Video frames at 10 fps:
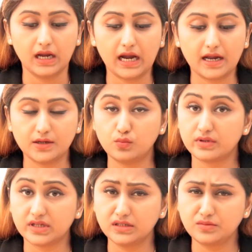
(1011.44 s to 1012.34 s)
I,
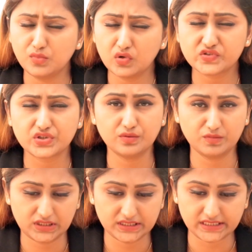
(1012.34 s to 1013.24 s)
with utmost
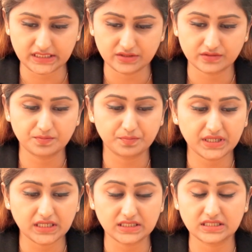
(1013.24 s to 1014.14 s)
humility,
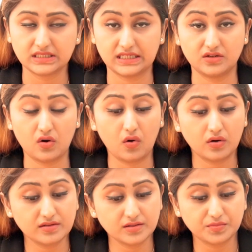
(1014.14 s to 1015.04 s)
repeat that
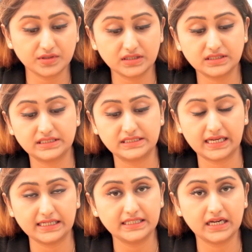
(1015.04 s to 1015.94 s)
Honorable
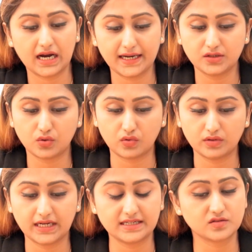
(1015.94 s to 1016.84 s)
Delhi High
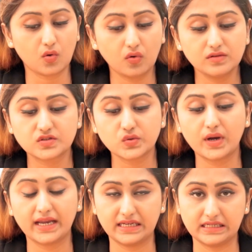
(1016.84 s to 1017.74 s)
Court has also
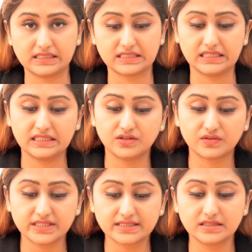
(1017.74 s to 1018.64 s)
held in a
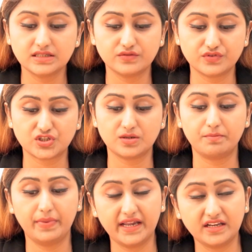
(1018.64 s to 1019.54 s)
recent division
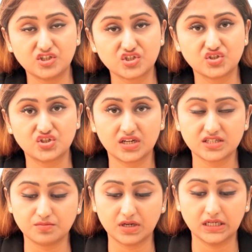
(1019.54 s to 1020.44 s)
bench
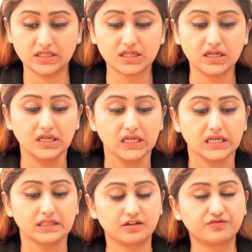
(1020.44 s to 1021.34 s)
judgment
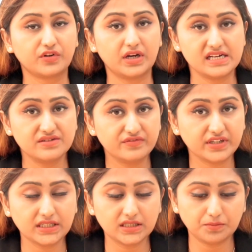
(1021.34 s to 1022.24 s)
that for
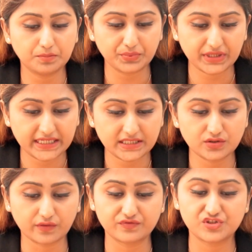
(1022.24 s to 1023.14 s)
every
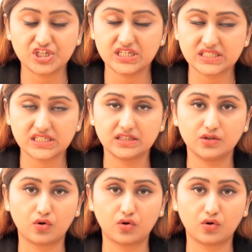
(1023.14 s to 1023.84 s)
complaint of cheating